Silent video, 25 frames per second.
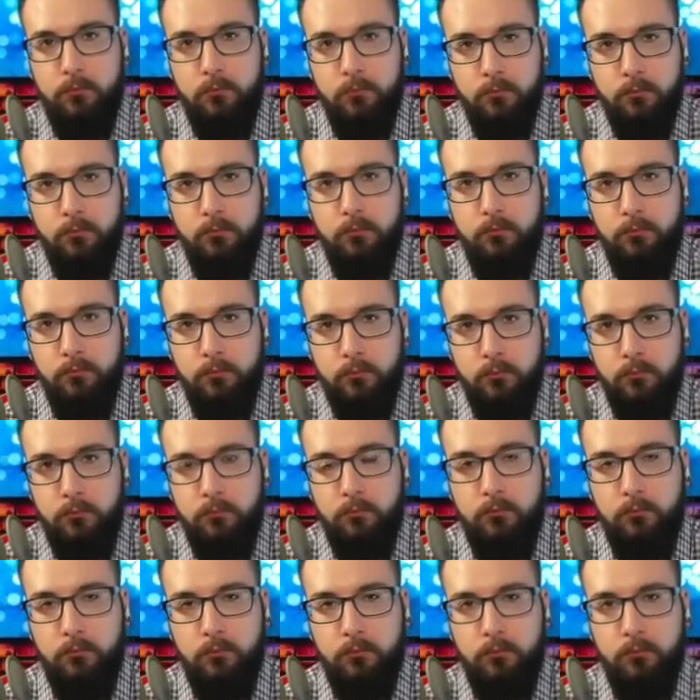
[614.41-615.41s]

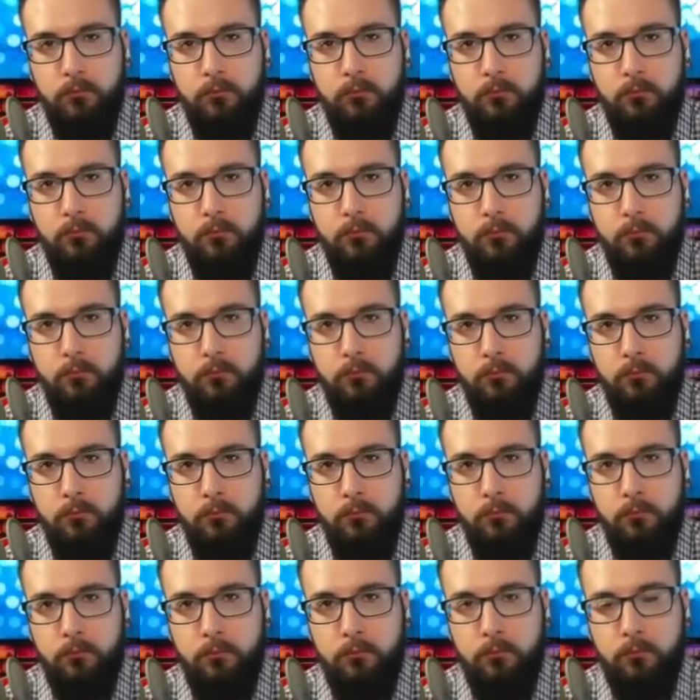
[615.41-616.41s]

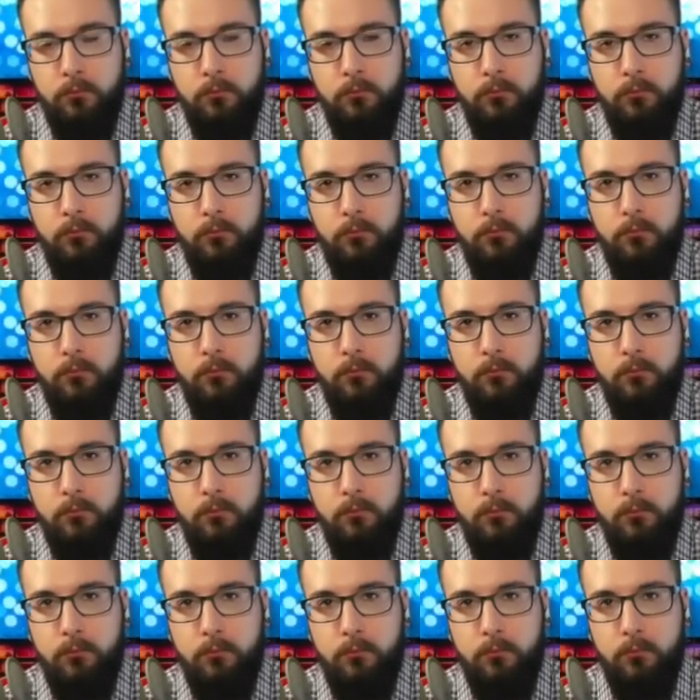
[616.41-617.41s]

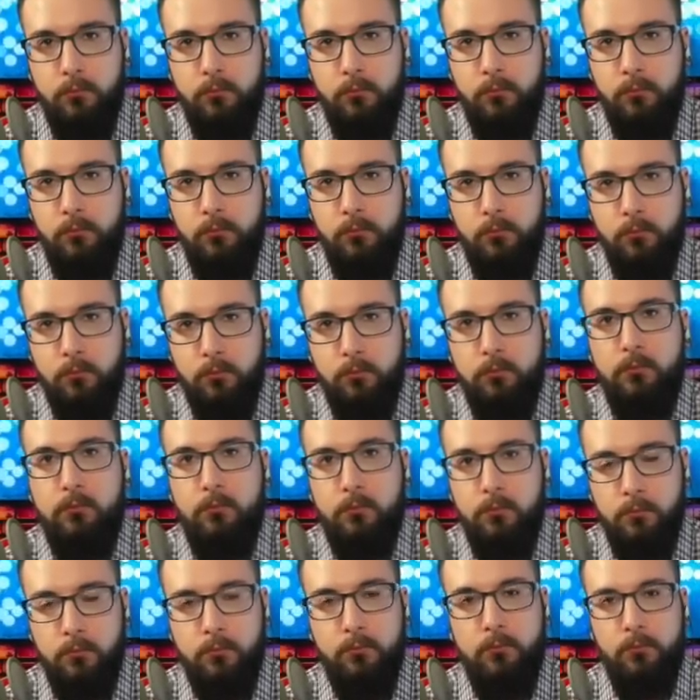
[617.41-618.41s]

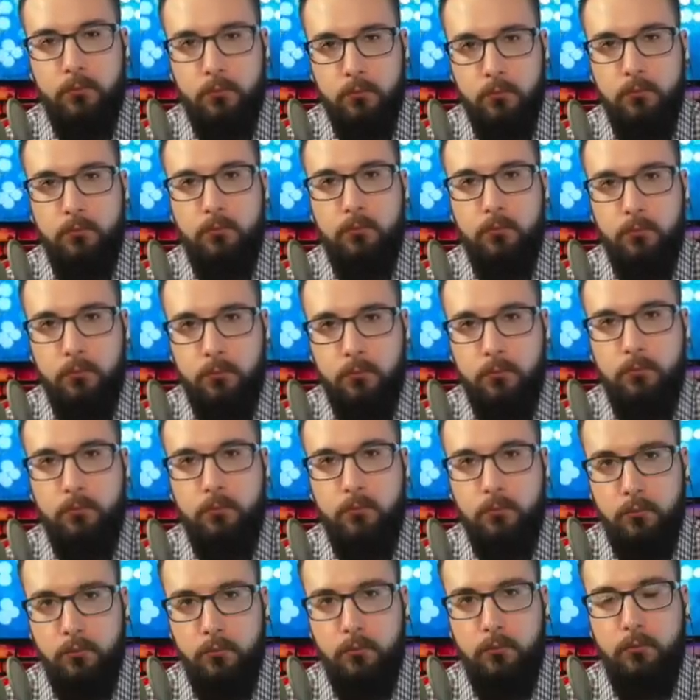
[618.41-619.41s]

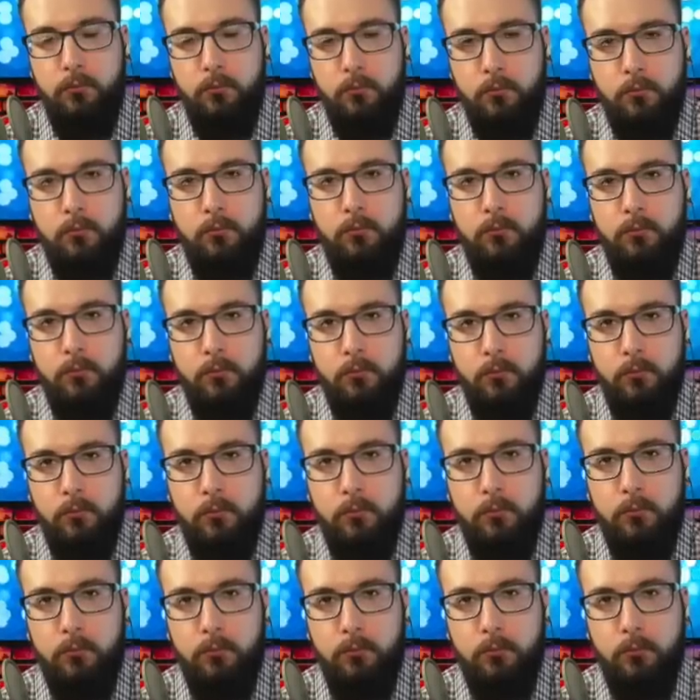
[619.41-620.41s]

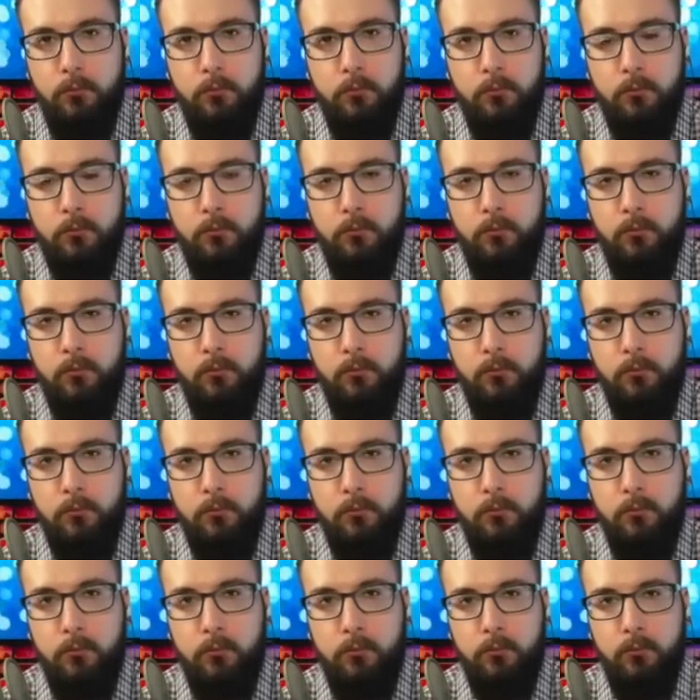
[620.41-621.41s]

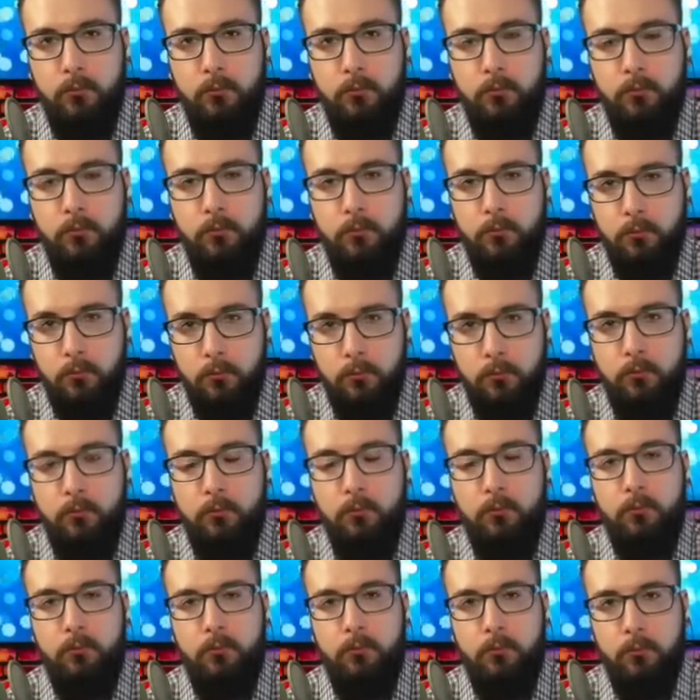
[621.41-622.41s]

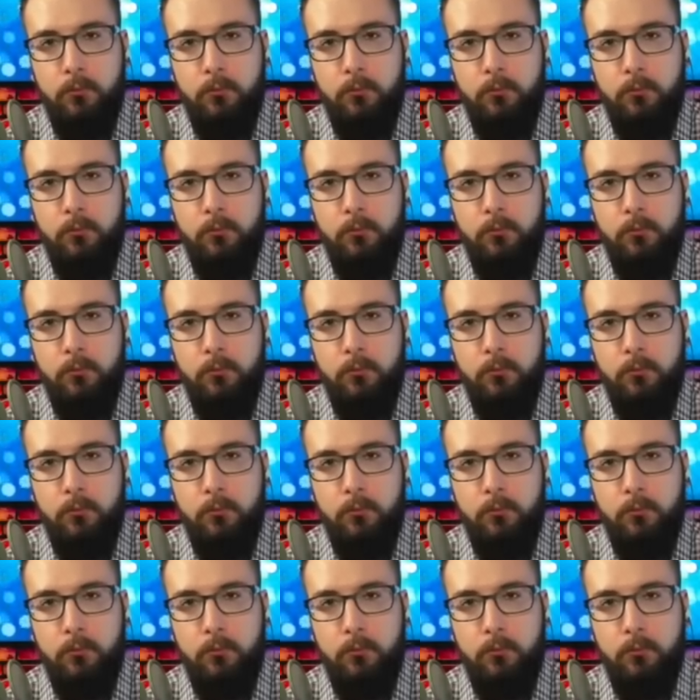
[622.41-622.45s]
(silent)